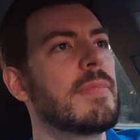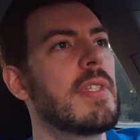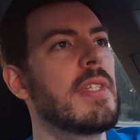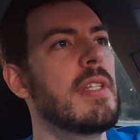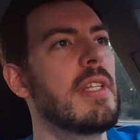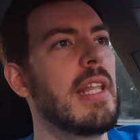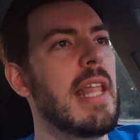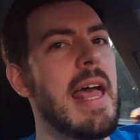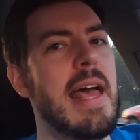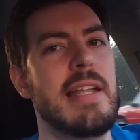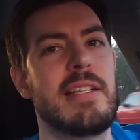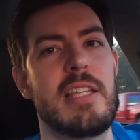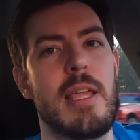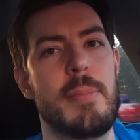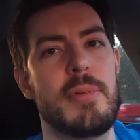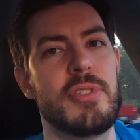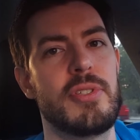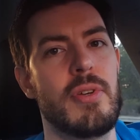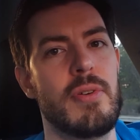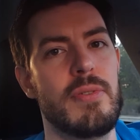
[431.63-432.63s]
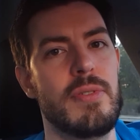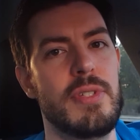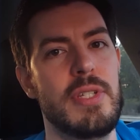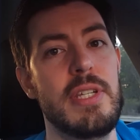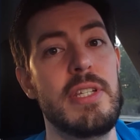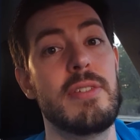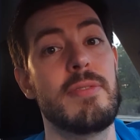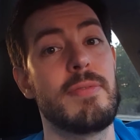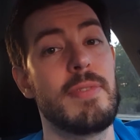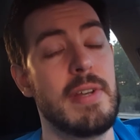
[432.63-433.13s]
last episode,
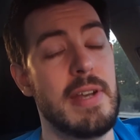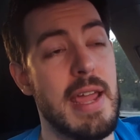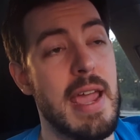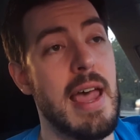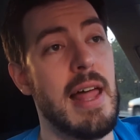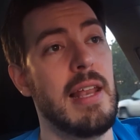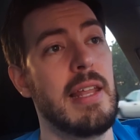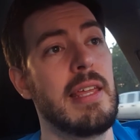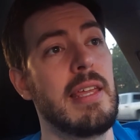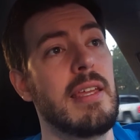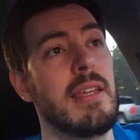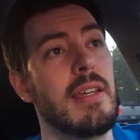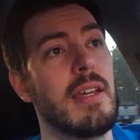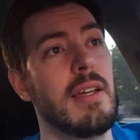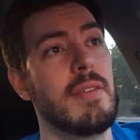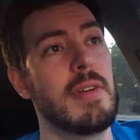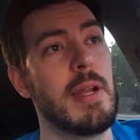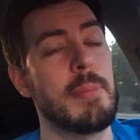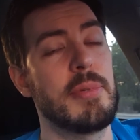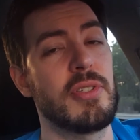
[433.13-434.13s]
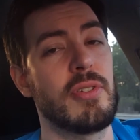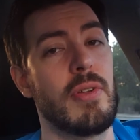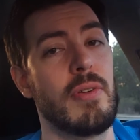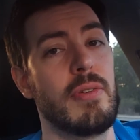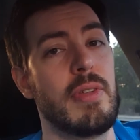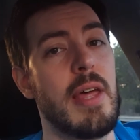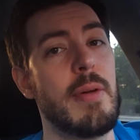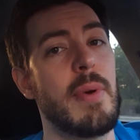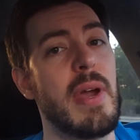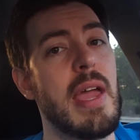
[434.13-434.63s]
season finale of an episode.
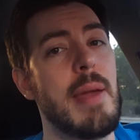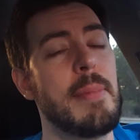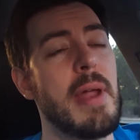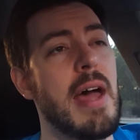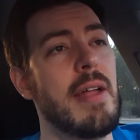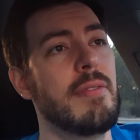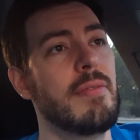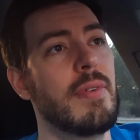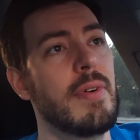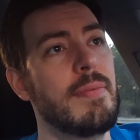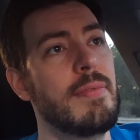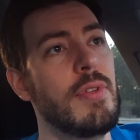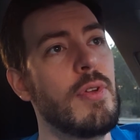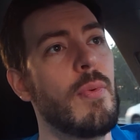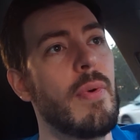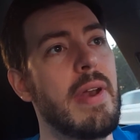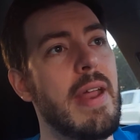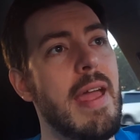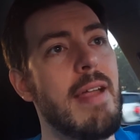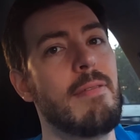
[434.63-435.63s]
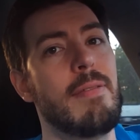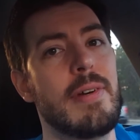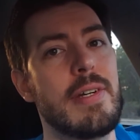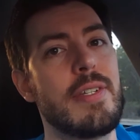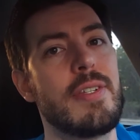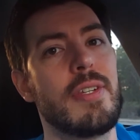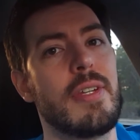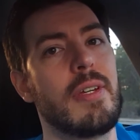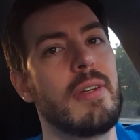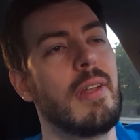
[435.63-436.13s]
That way, I'm not reviewing every
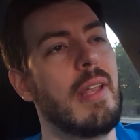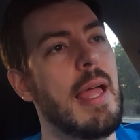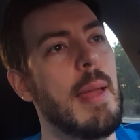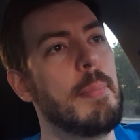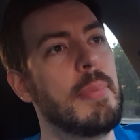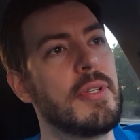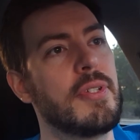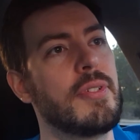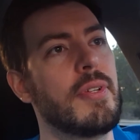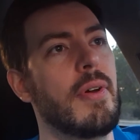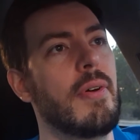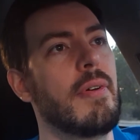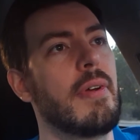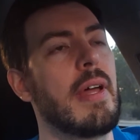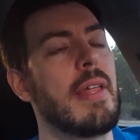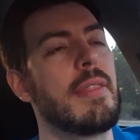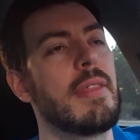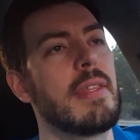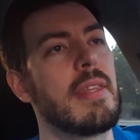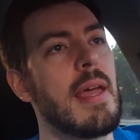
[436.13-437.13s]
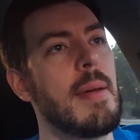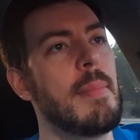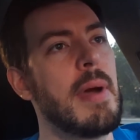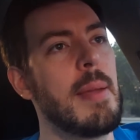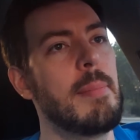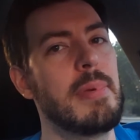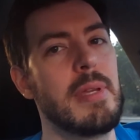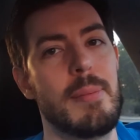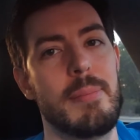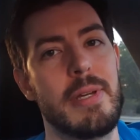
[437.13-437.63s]
single episode. I think that
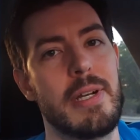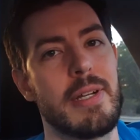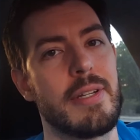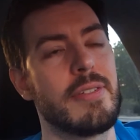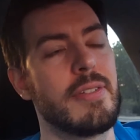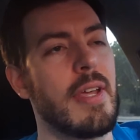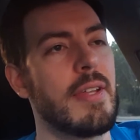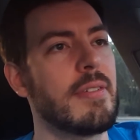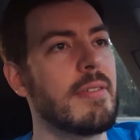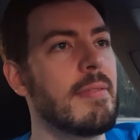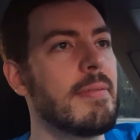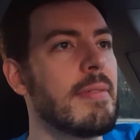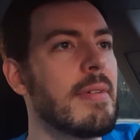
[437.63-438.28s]
might be a bit excessive.